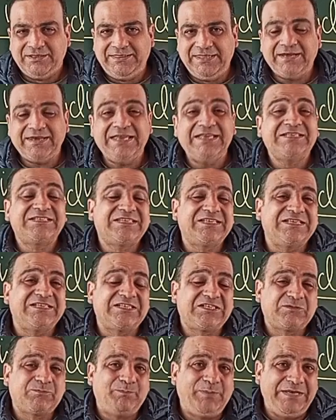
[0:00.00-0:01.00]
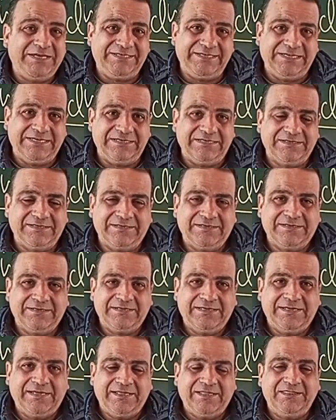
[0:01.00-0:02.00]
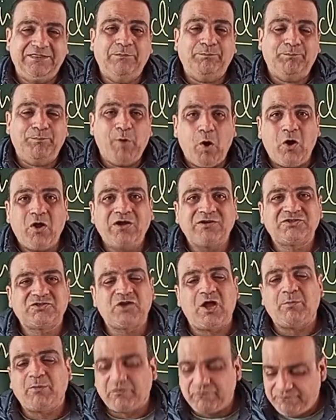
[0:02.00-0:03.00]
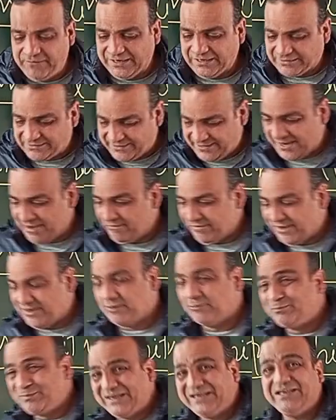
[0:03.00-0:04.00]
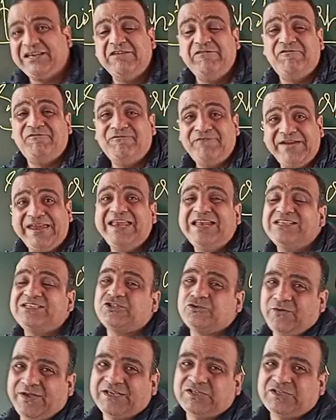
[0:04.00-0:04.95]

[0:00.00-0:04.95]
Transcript: There is splitting. The Bohr-Sommerfeld theory completely fails to